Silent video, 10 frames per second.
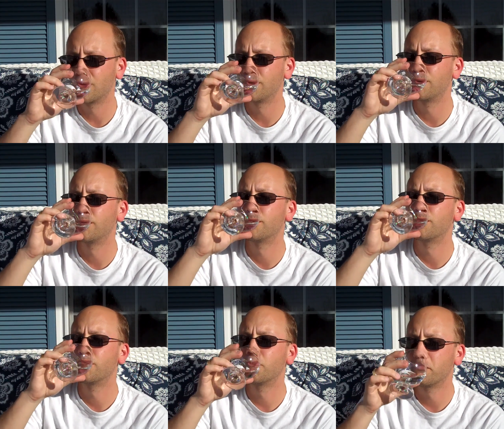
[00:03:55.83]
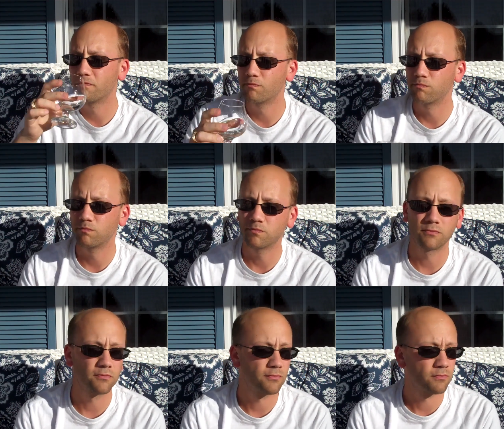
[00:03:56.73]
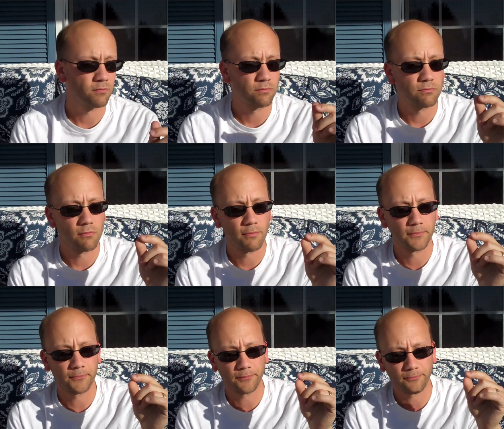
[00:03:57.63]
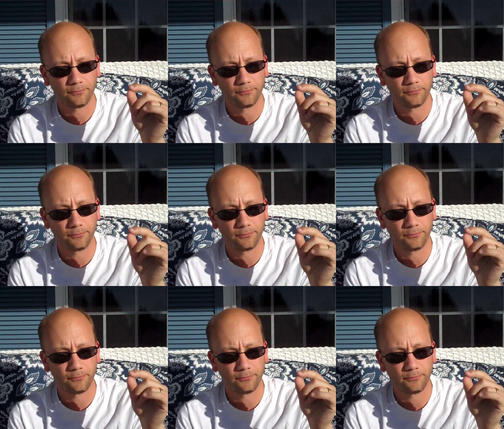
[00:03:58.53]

(no one is talking)